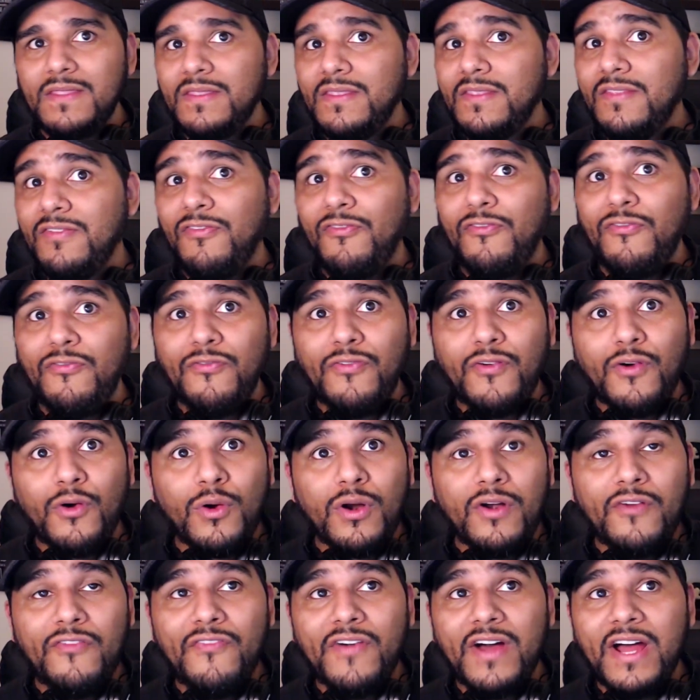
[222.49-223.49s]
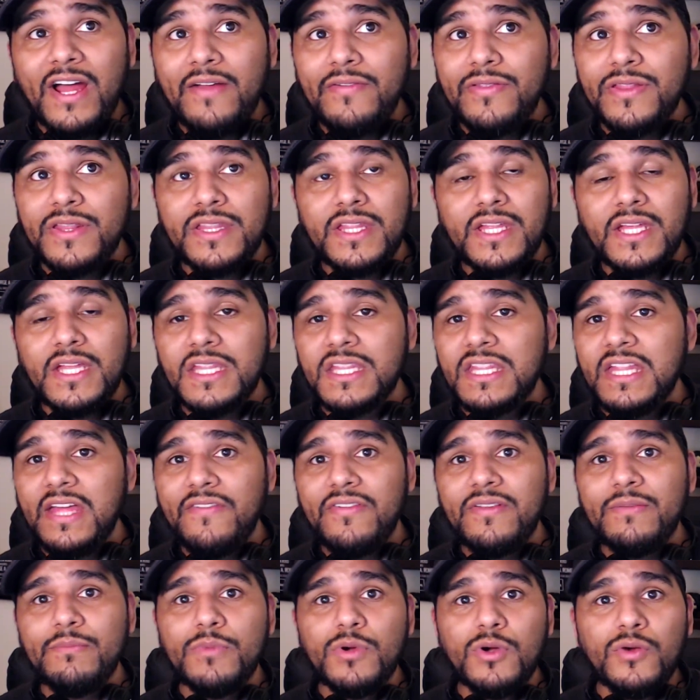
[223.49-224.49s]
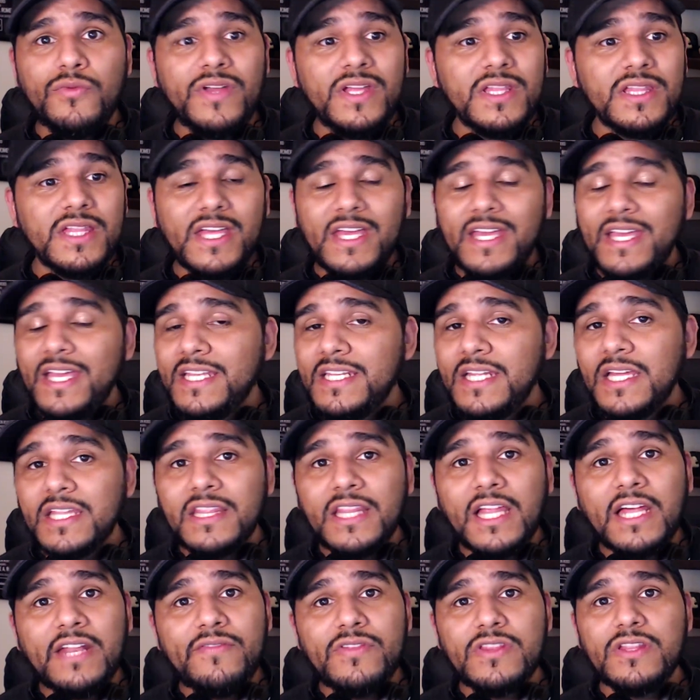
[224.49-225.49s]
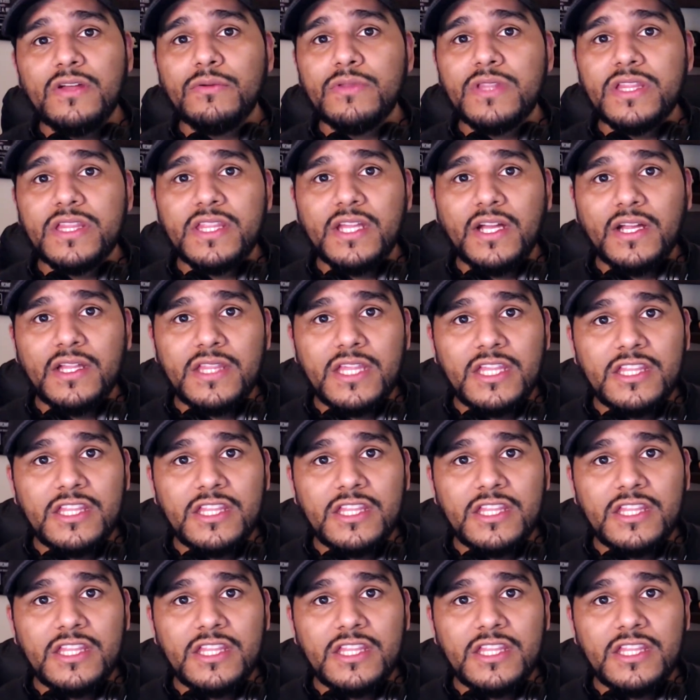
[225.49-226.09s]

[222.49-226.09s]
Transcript: 4, 5, 6, 7 movies, he does a lot of his own stunts.